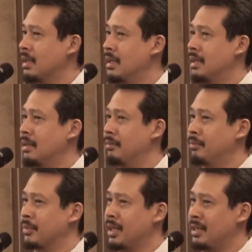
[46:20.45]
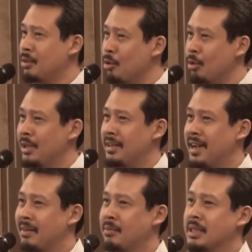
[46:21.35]
an old
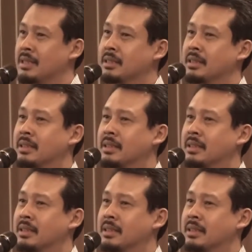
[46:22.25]
enactment,